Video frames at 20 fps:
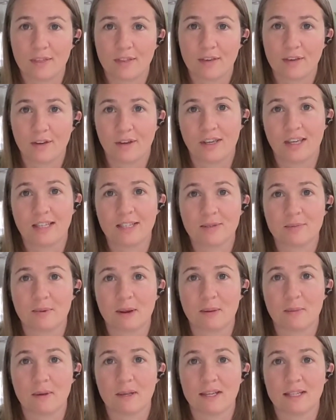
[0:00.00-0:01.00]
cooking
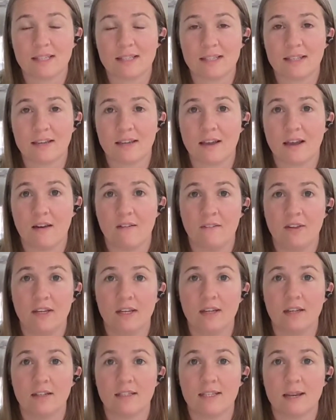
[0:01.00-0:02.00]
spray because the
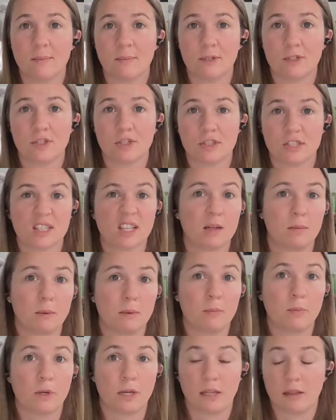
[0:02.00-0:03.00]
oven temperature is going to be
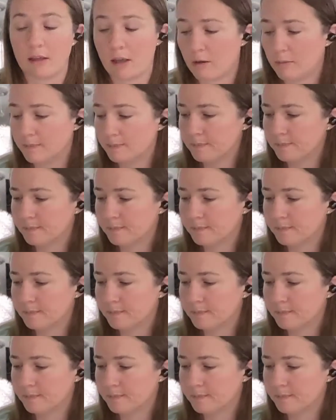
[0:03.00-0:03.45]
pretty low.